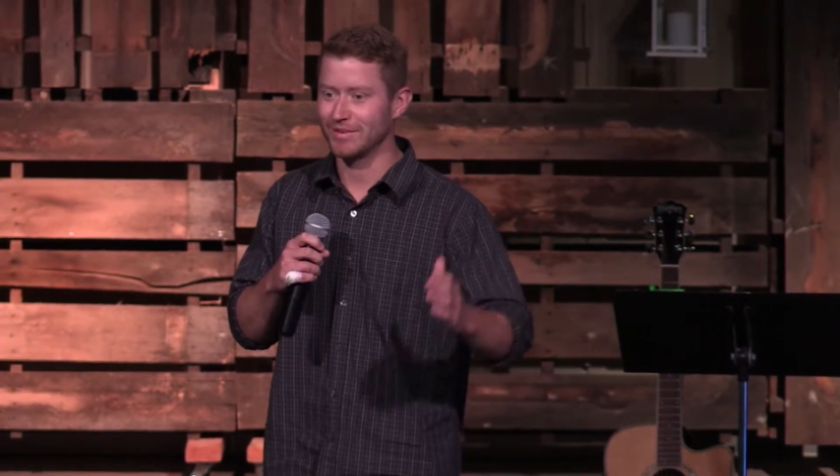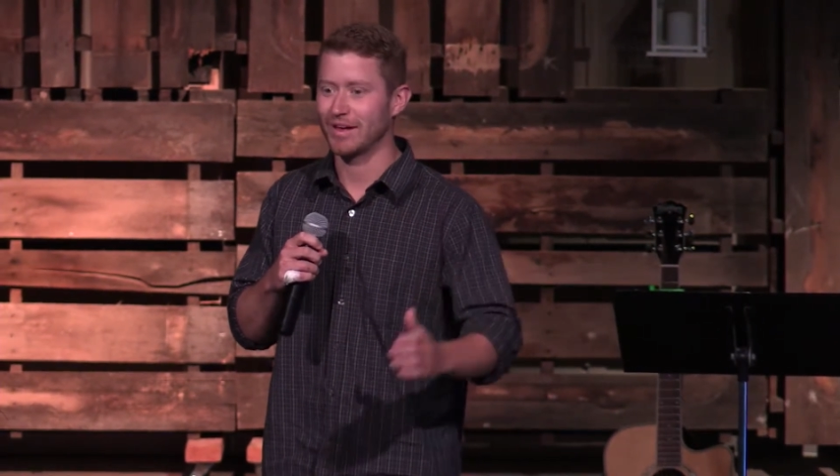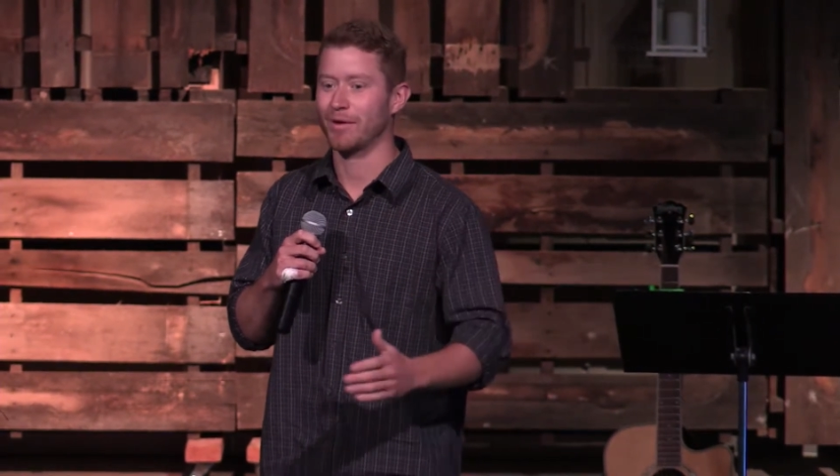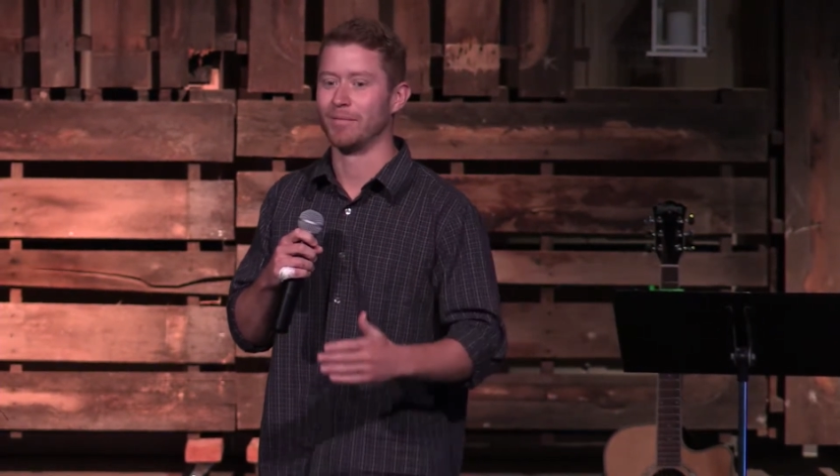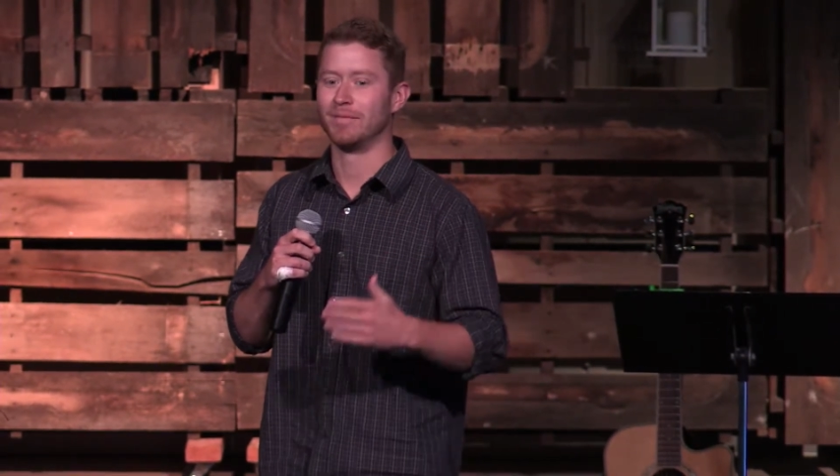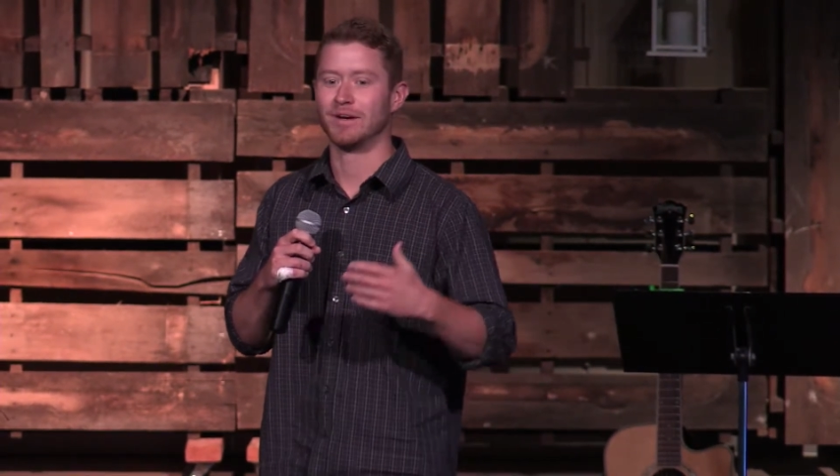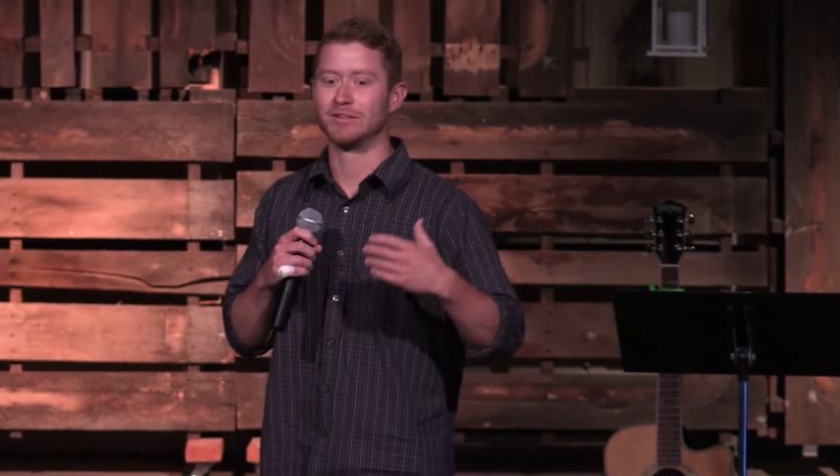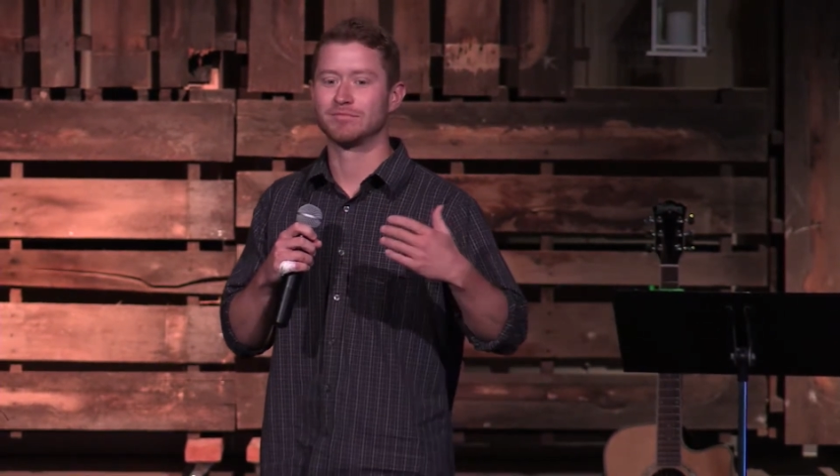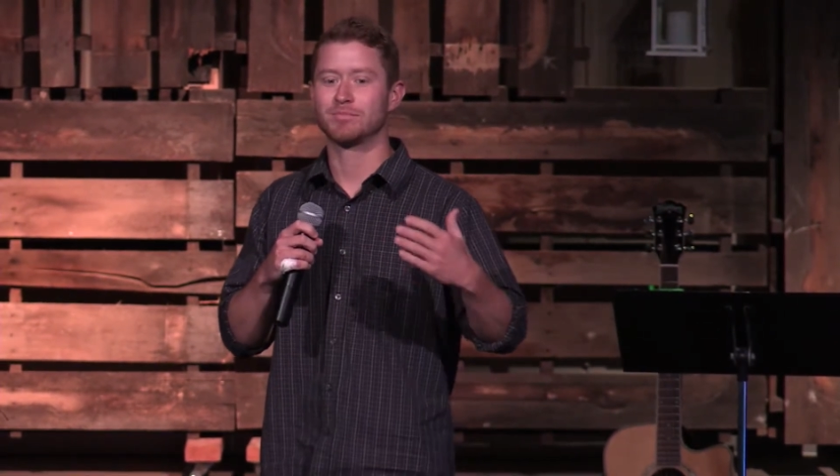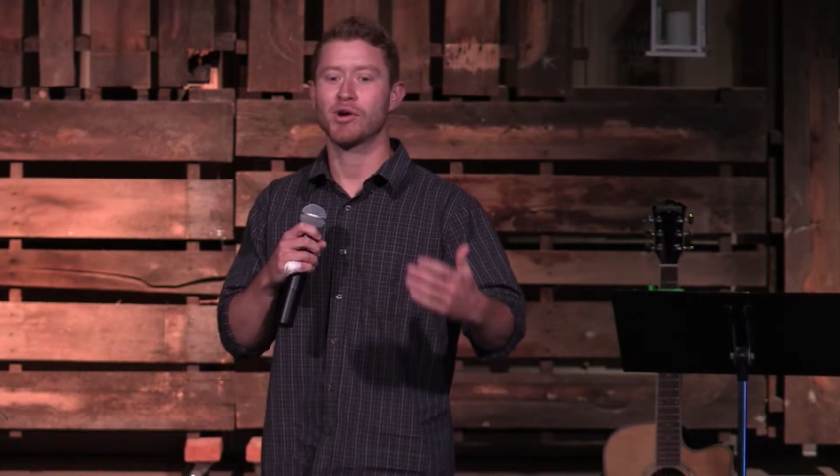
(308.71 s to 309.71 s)

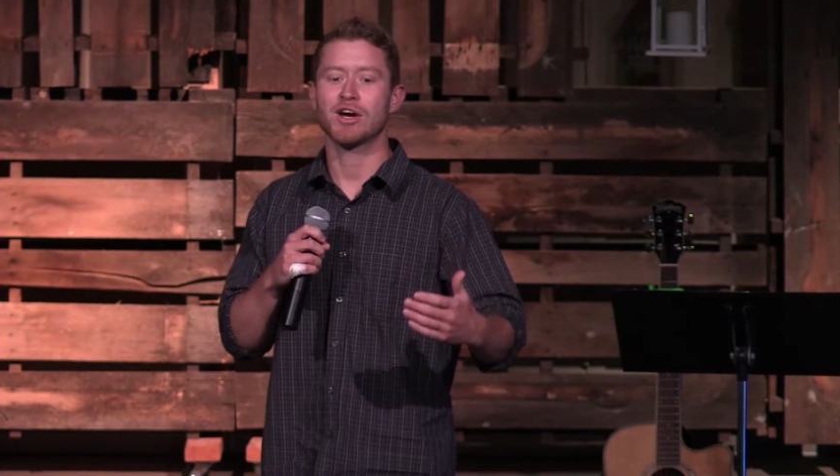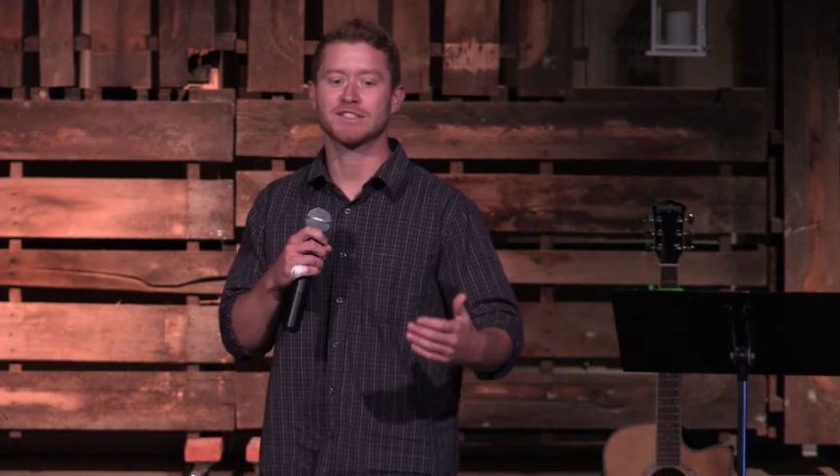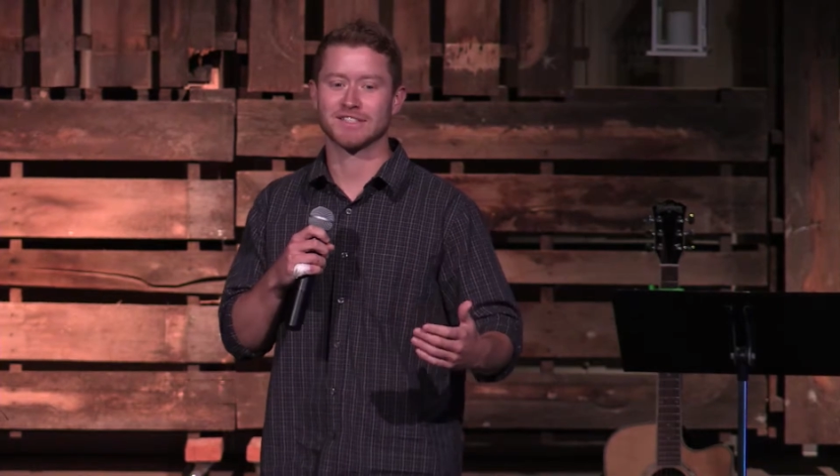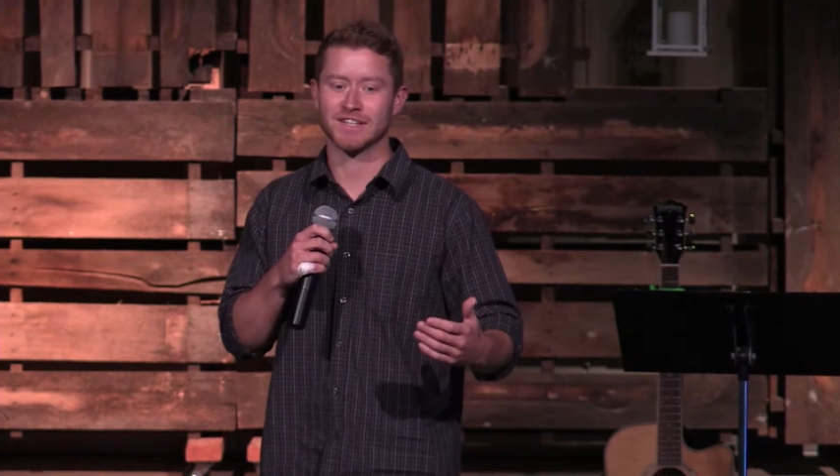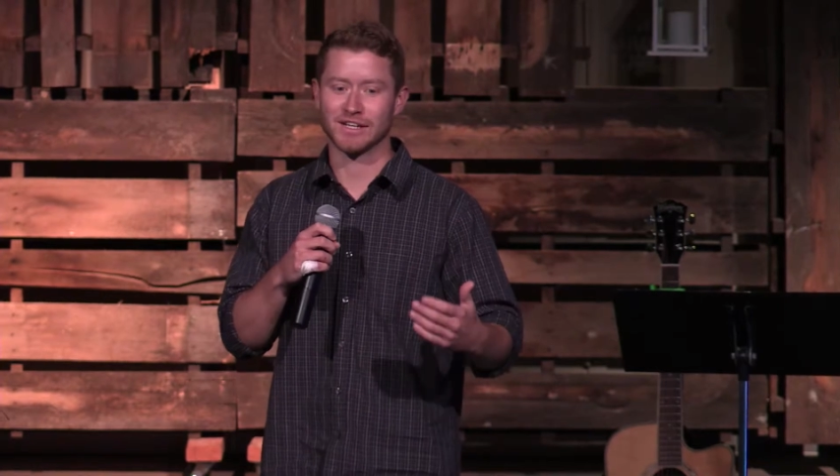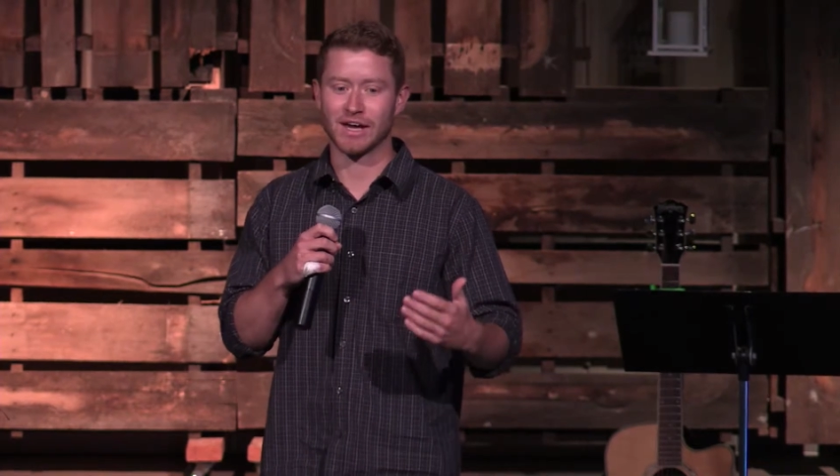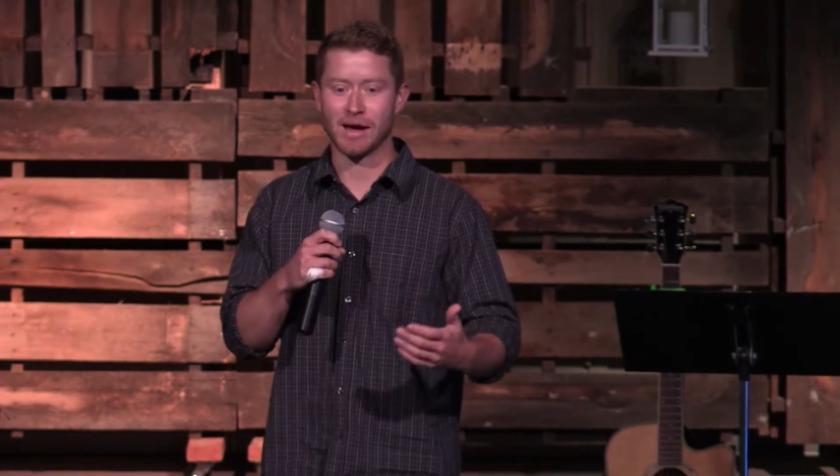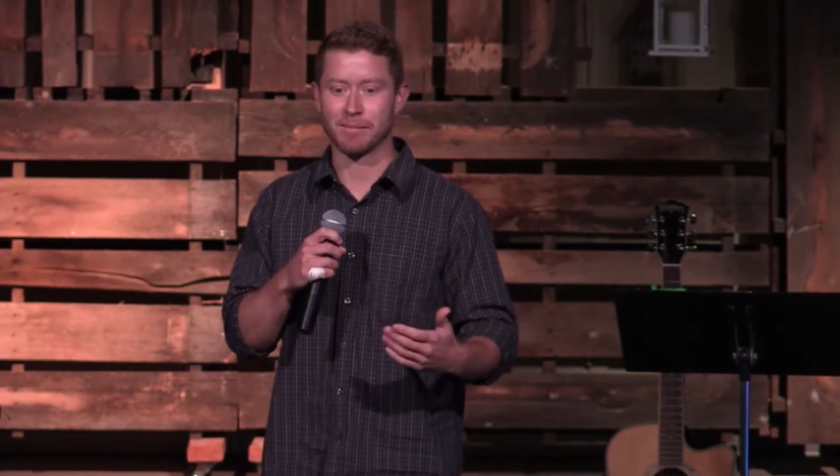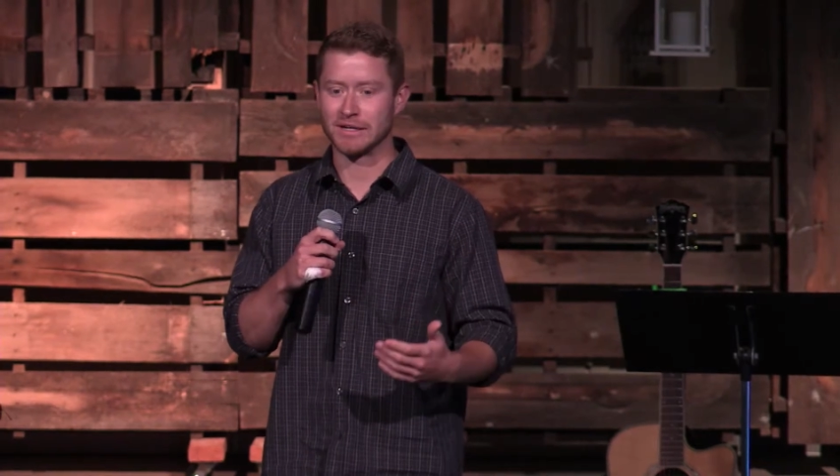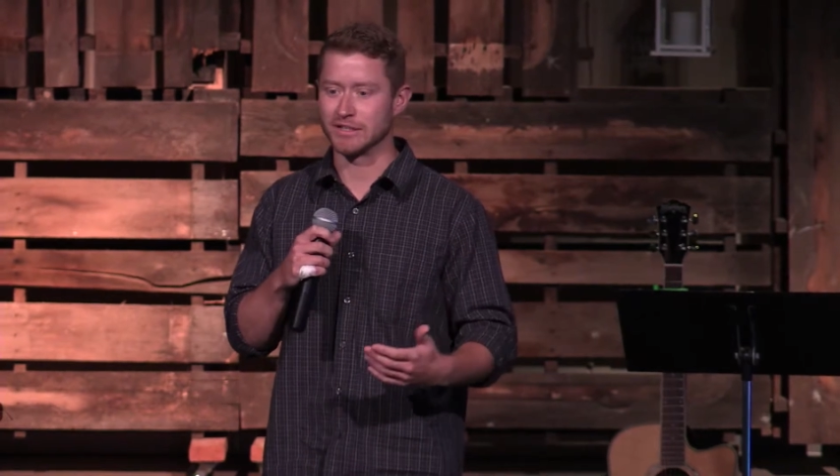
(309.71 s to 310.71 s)
a process that
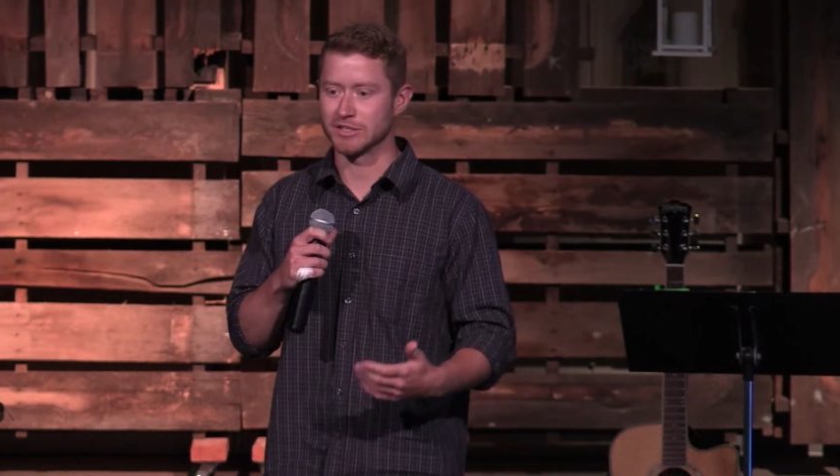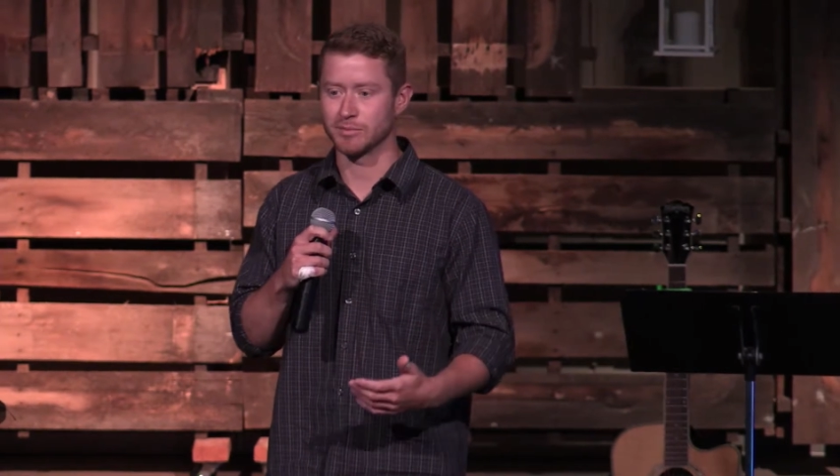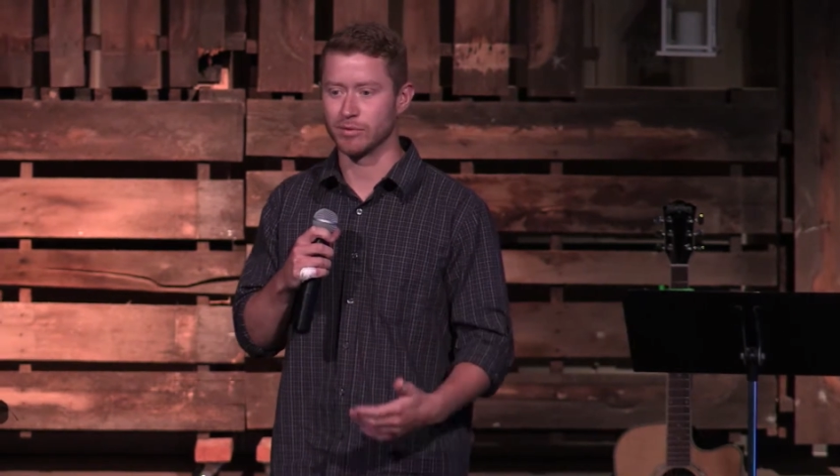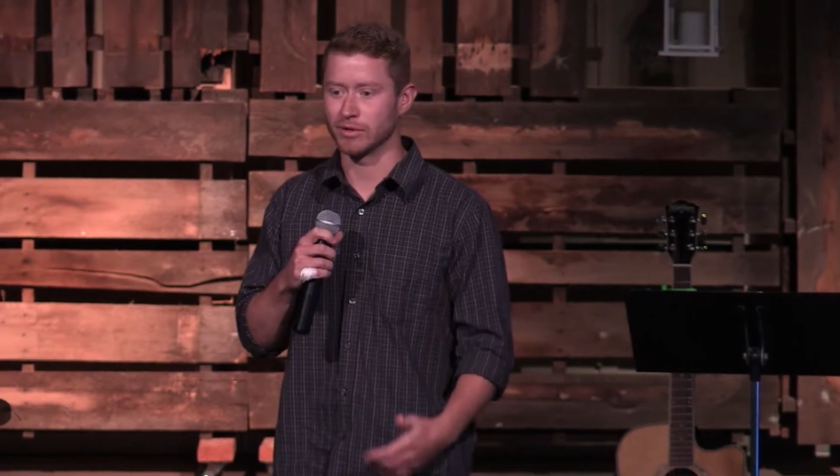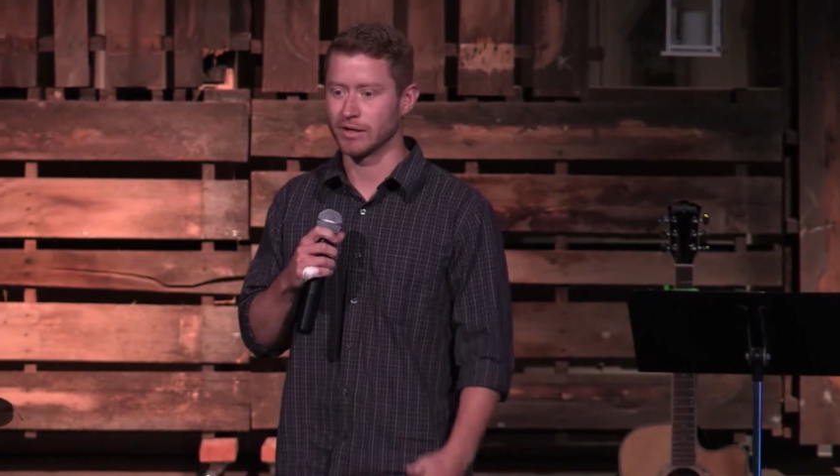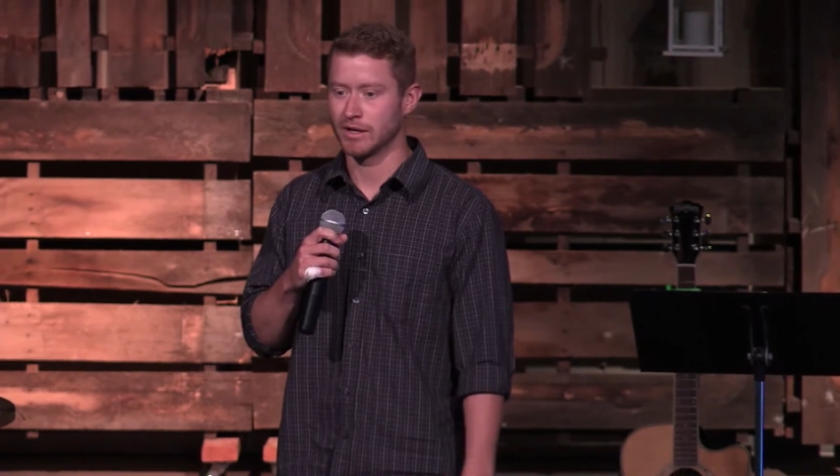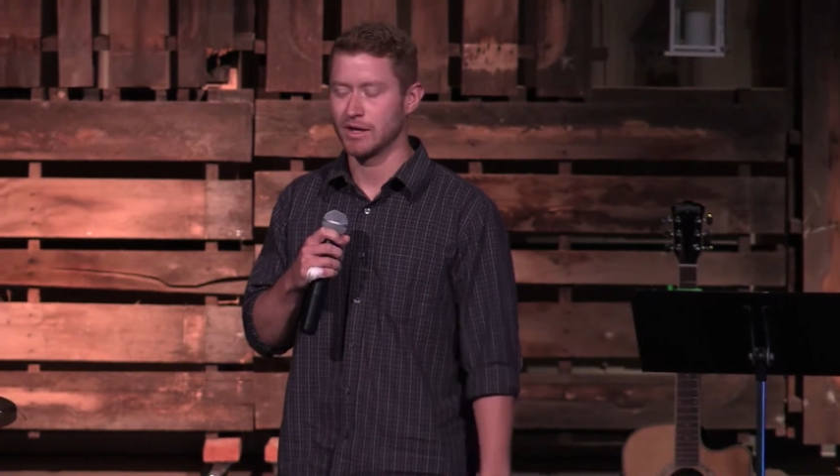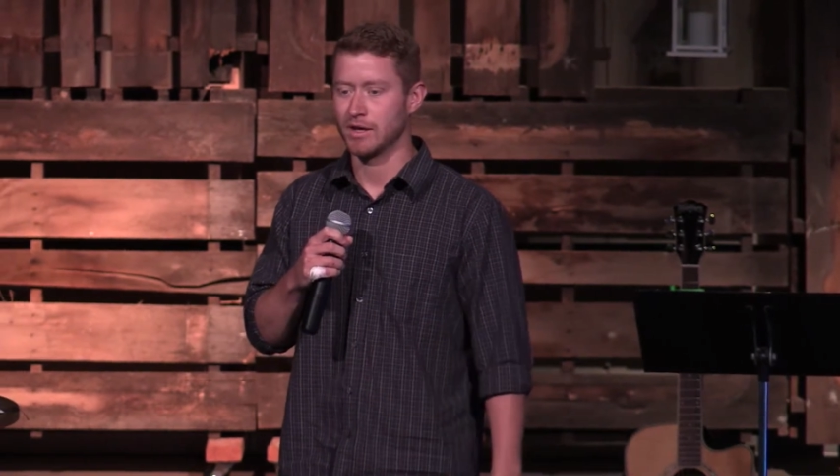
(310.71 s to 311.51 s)
got me to this point.